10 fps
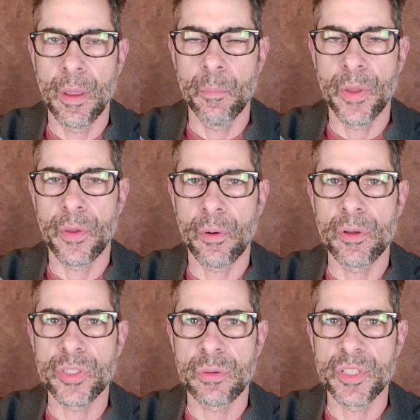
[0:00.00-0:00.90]
but they're
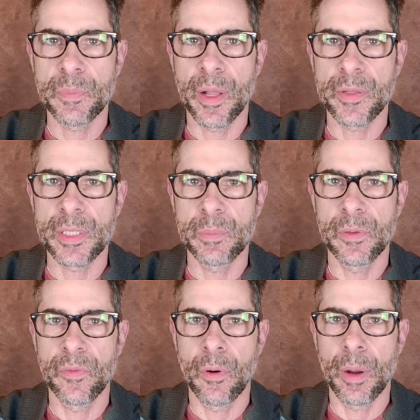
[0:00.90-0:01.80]
also responsible
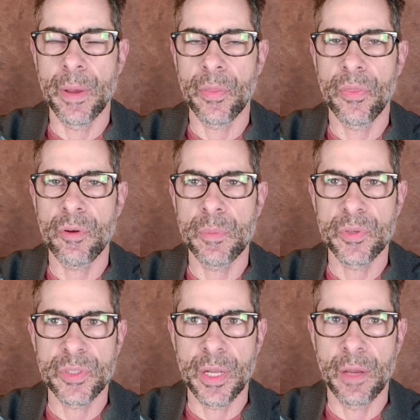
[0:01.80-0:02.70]
for about
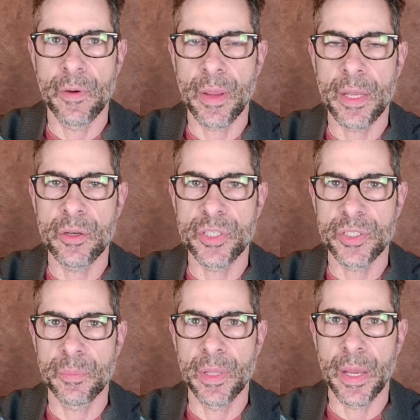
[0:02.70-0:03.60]
30% of our energy
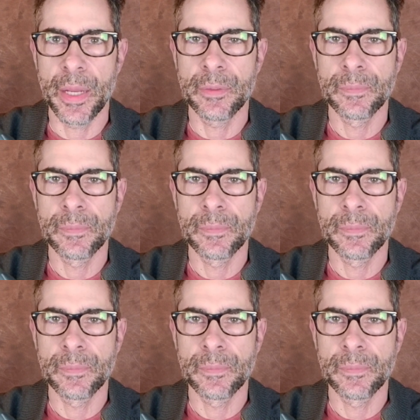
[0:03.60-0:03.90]
supply.